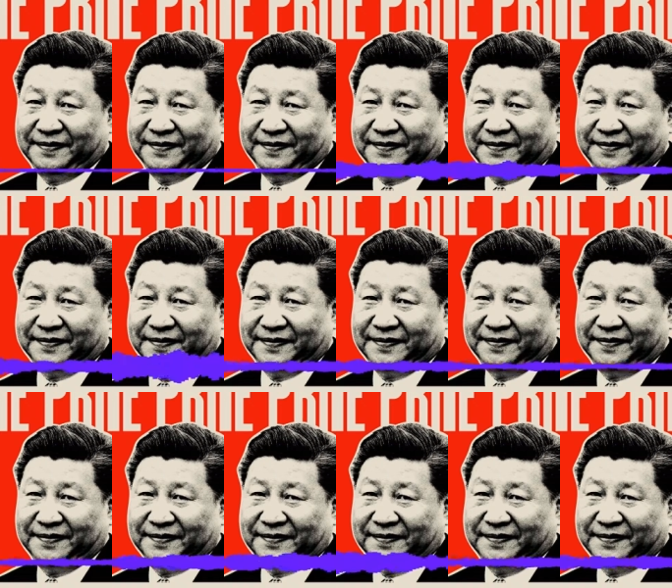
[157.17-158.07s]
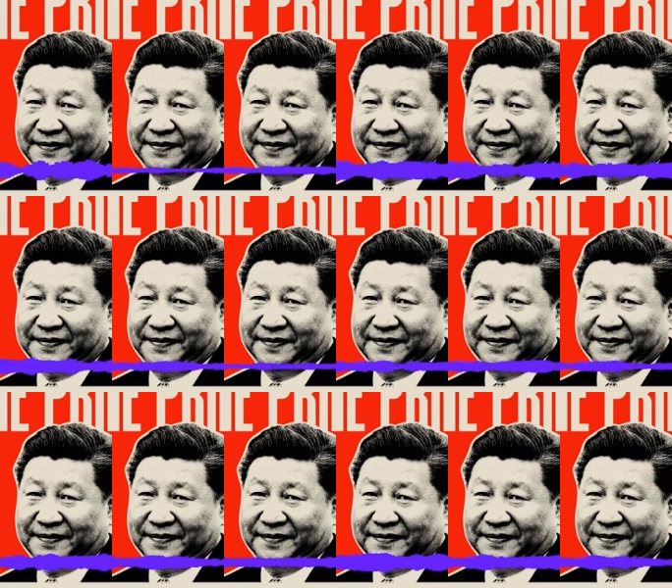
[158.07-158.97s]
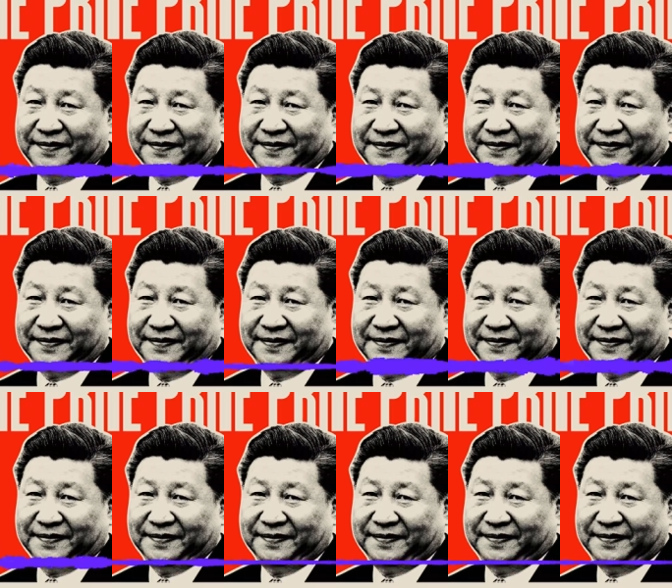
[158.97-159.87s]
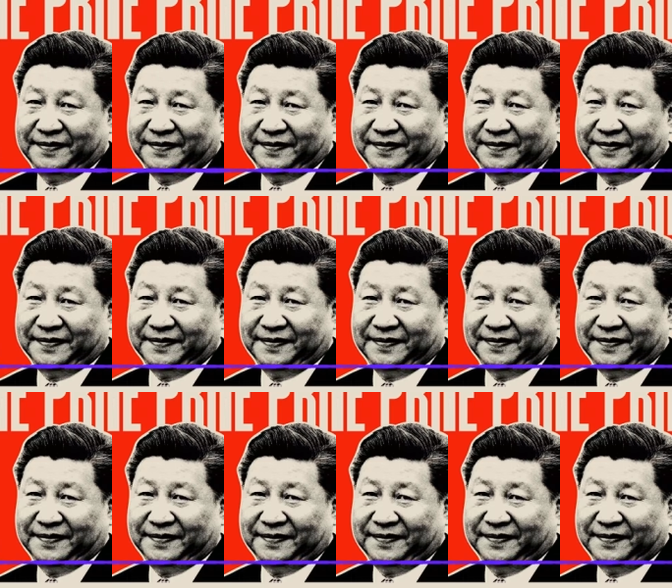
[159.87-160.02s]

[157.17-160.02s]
And how he uses the lessons he learned along the way